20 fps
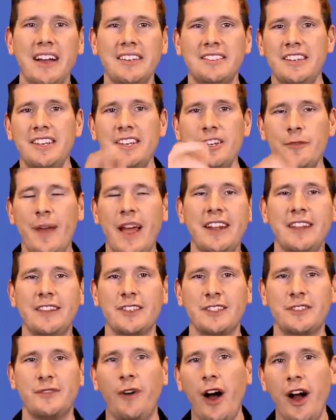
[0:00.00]
I see you made it
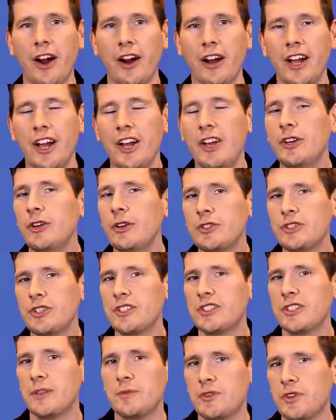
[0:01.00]
this far. You
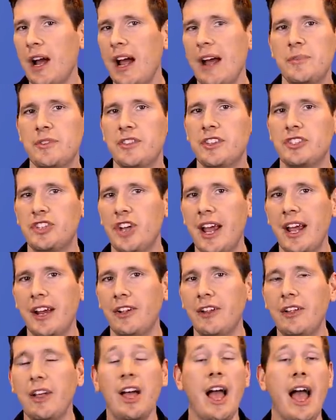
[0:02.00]
should subscribe to the
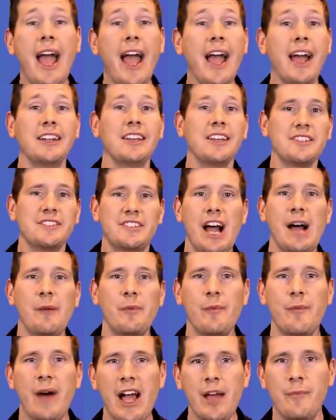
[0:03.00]
channel and
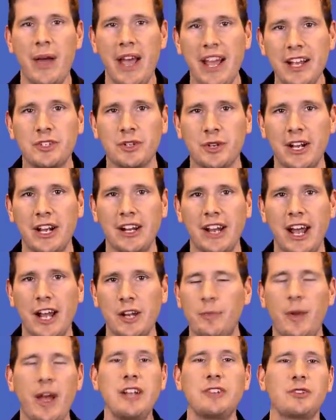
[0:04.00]
stop on by Patreon
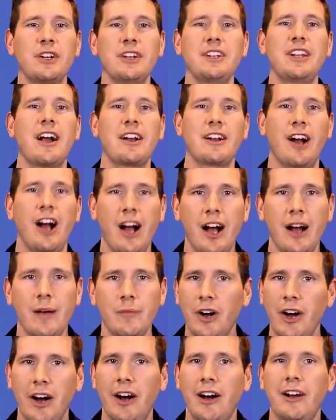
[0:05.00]
at
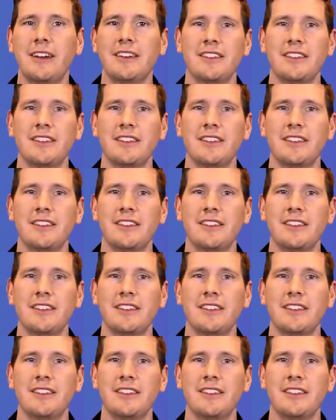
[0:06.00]
patreon.com